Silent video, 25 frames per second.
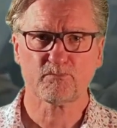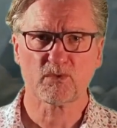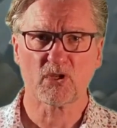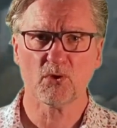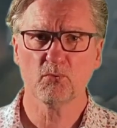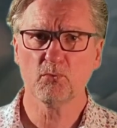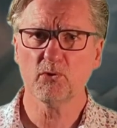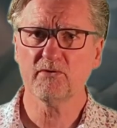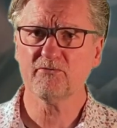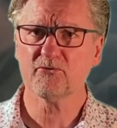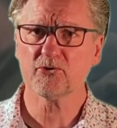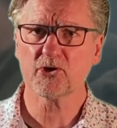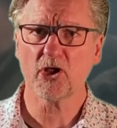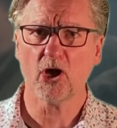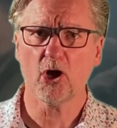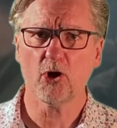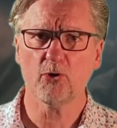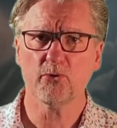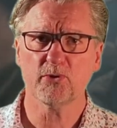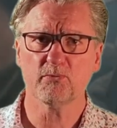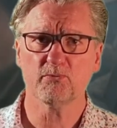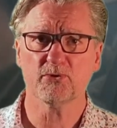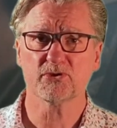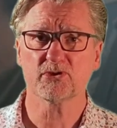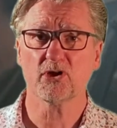Wilfred
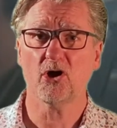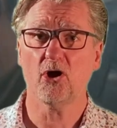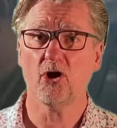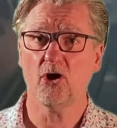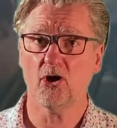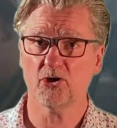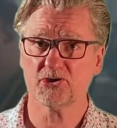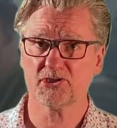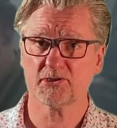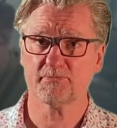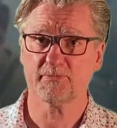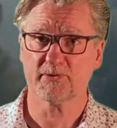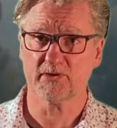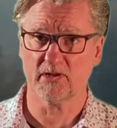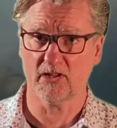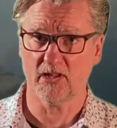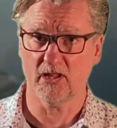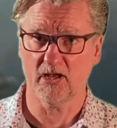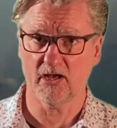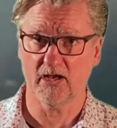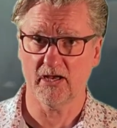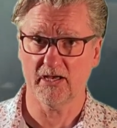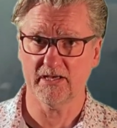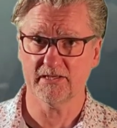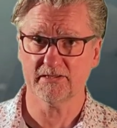Owen was
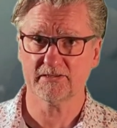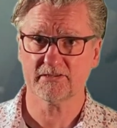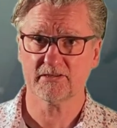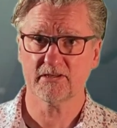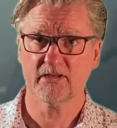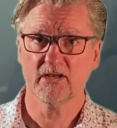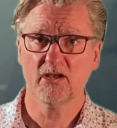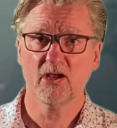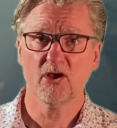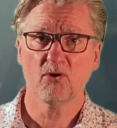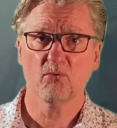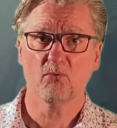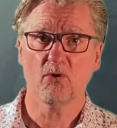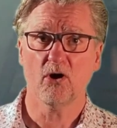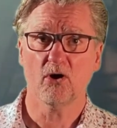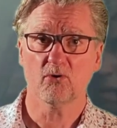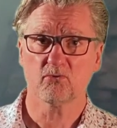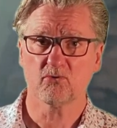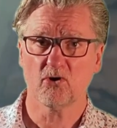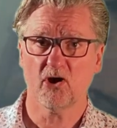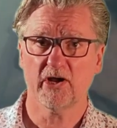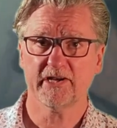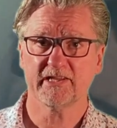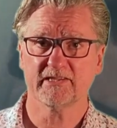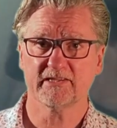hospitalised while
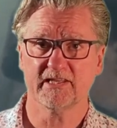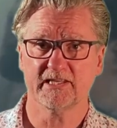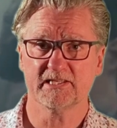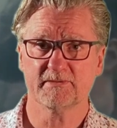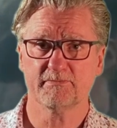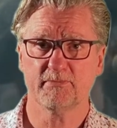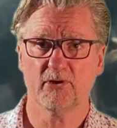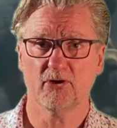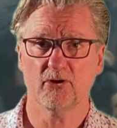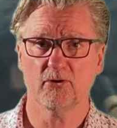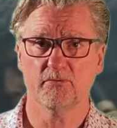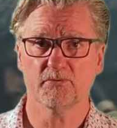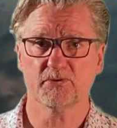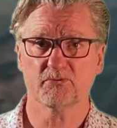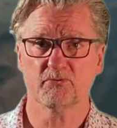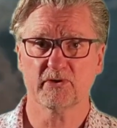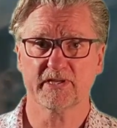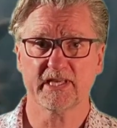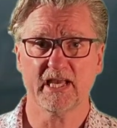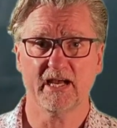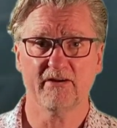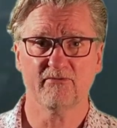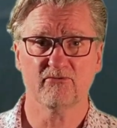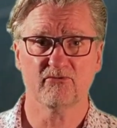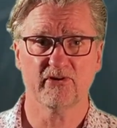writing these poems,
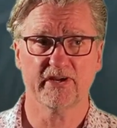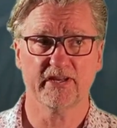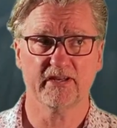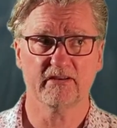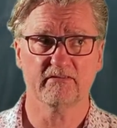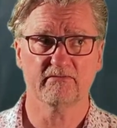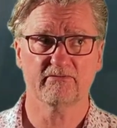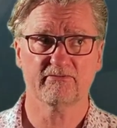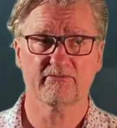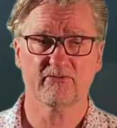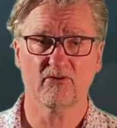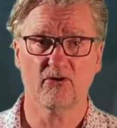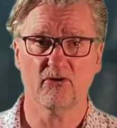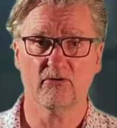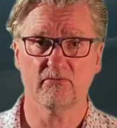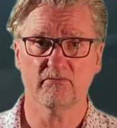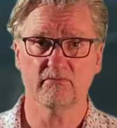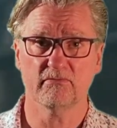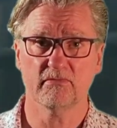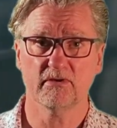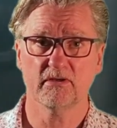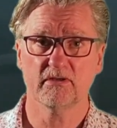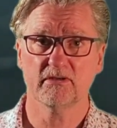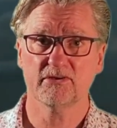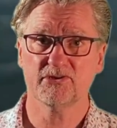recovering from
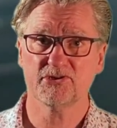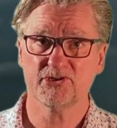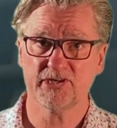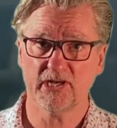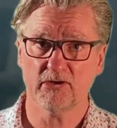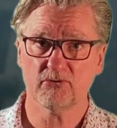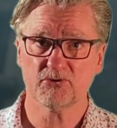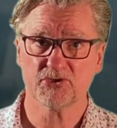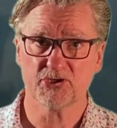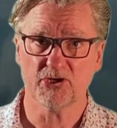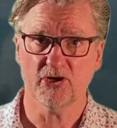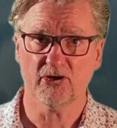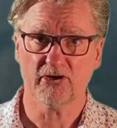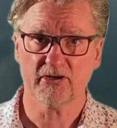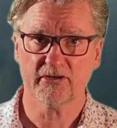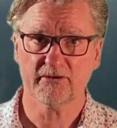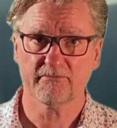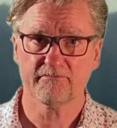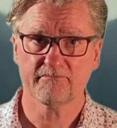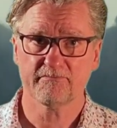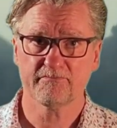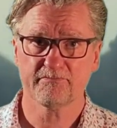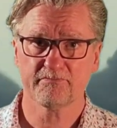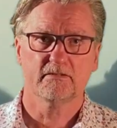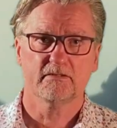shell shock.
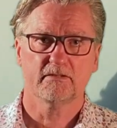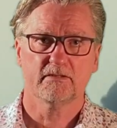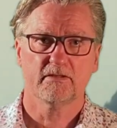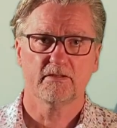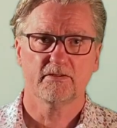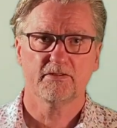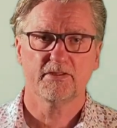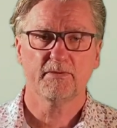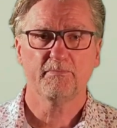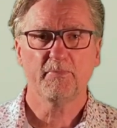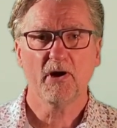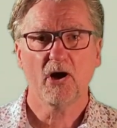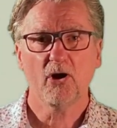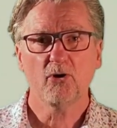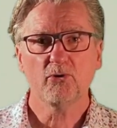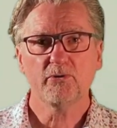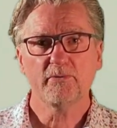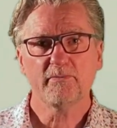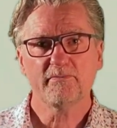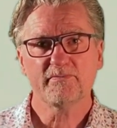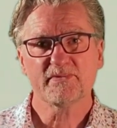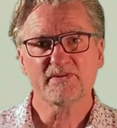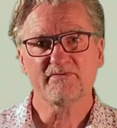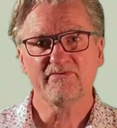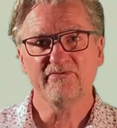The
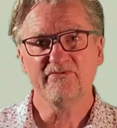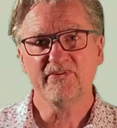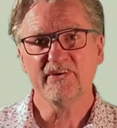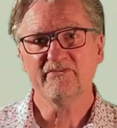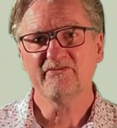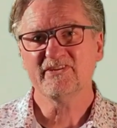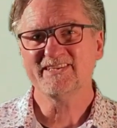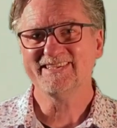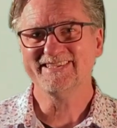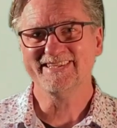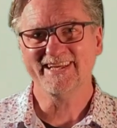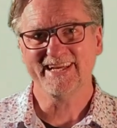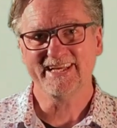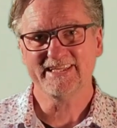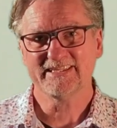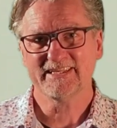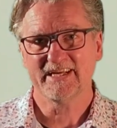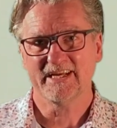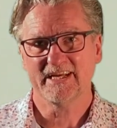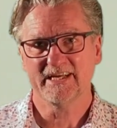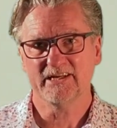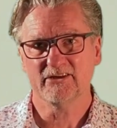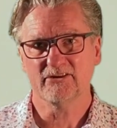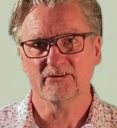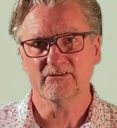poem's vivid
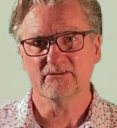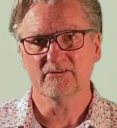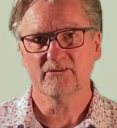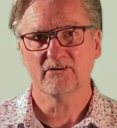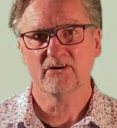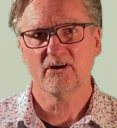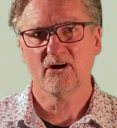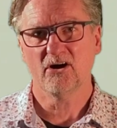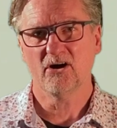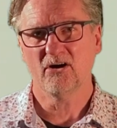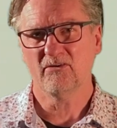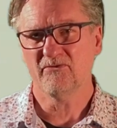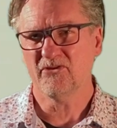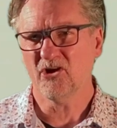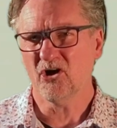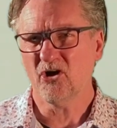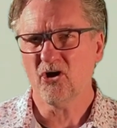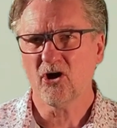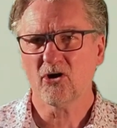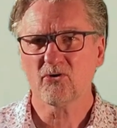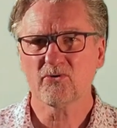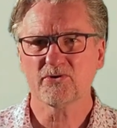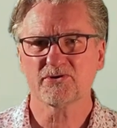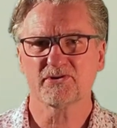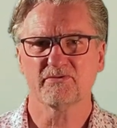detail of the
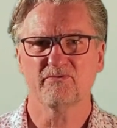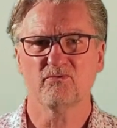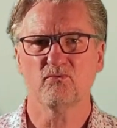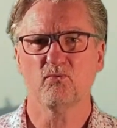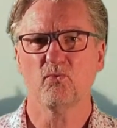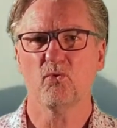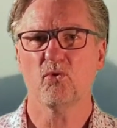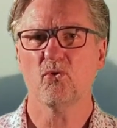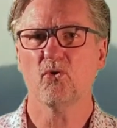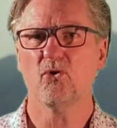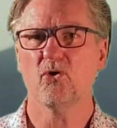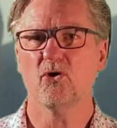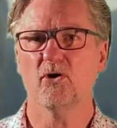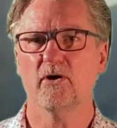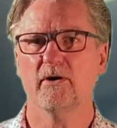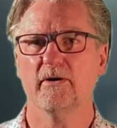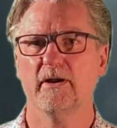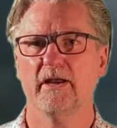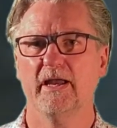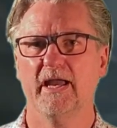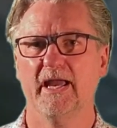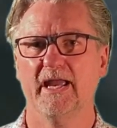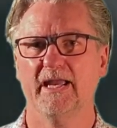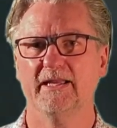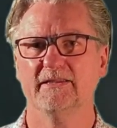horrors of war
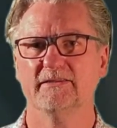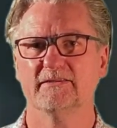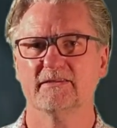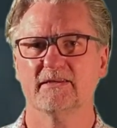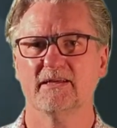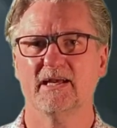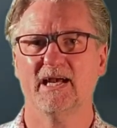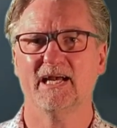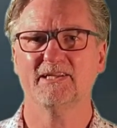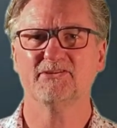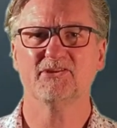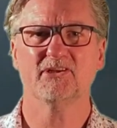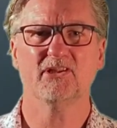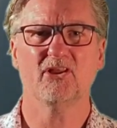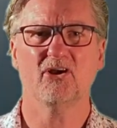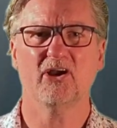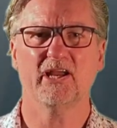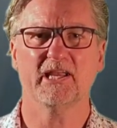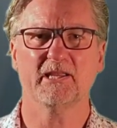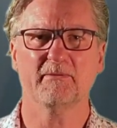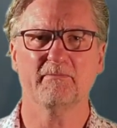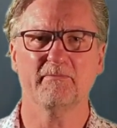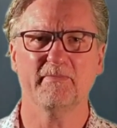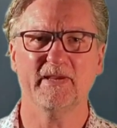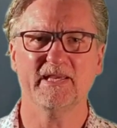and
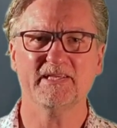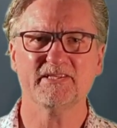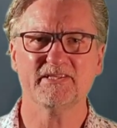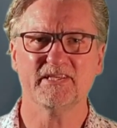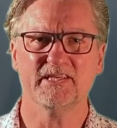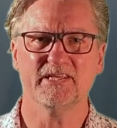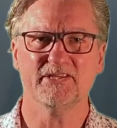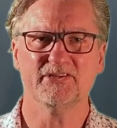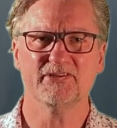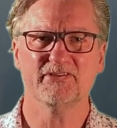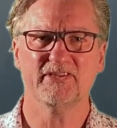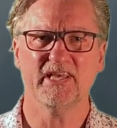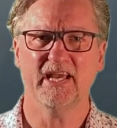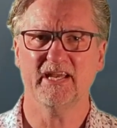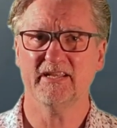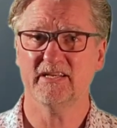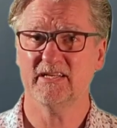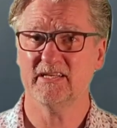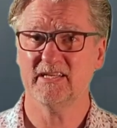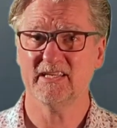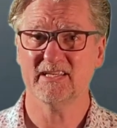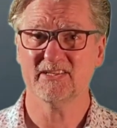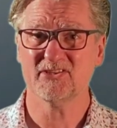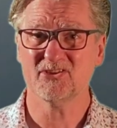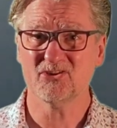underlying message that
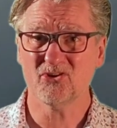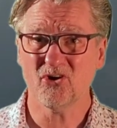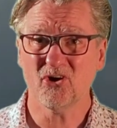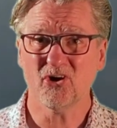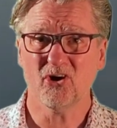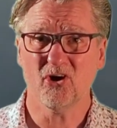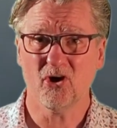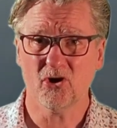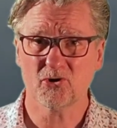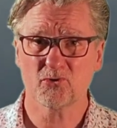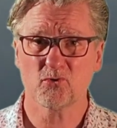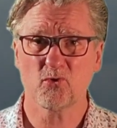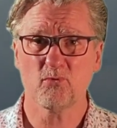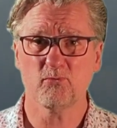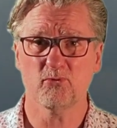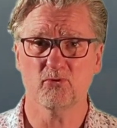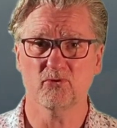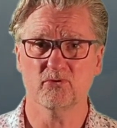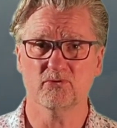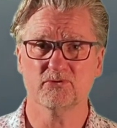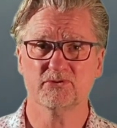it is not honourable